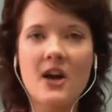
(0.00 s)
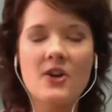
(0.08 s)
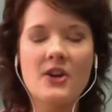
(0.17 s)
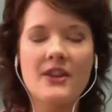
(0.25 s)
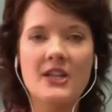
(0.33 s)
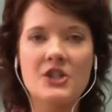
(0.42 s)

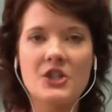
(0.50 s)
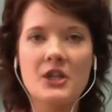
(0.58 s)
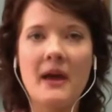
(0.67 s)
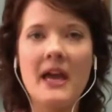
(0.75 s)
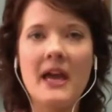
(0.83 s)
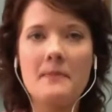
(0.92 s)
down on that
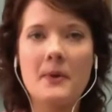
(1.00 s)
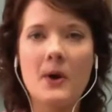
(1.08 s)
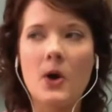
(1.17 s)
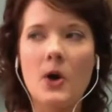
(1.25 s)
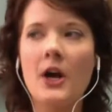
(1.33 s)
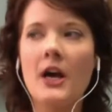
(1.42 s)
sheet of
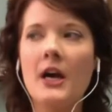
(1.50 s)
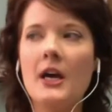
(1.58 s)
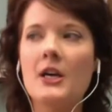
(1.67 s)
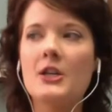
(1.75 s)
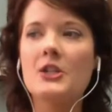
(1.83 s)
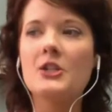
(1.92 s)
paper
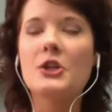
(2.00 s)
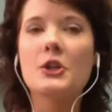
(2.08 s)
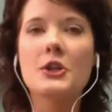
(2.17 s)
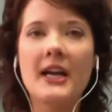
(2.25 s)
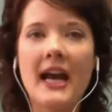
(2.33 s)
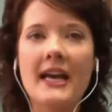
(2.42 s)

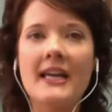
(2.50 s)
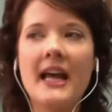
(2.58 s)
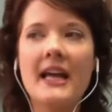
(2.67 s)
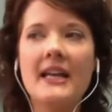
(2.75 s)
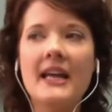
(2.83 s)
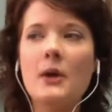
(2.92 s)
to
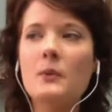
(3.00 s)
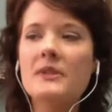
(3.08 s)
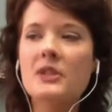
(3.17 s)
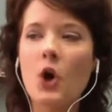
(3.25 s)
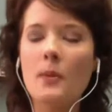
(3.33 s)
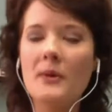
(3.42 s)
look at it.
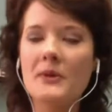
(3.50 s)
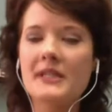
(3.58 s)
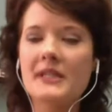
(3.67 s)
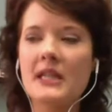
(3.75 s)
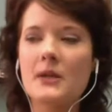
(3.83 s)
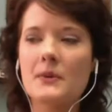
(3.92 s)
And it was
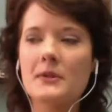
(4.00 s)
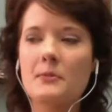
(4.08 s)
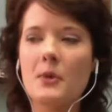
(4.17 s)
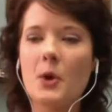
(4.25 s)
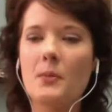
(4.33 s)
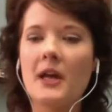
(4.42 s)
almost like
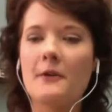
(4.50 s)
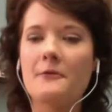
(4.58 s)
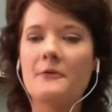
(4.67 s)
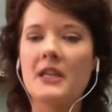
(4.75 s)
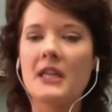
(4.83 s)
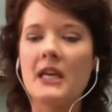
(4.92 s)
there was a
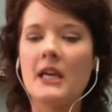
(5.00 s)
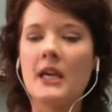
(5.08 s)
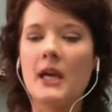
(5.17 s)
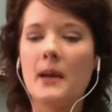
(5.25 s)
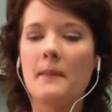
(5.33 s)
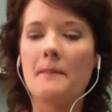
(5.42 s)
moment of
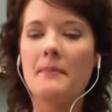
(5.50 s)
feeling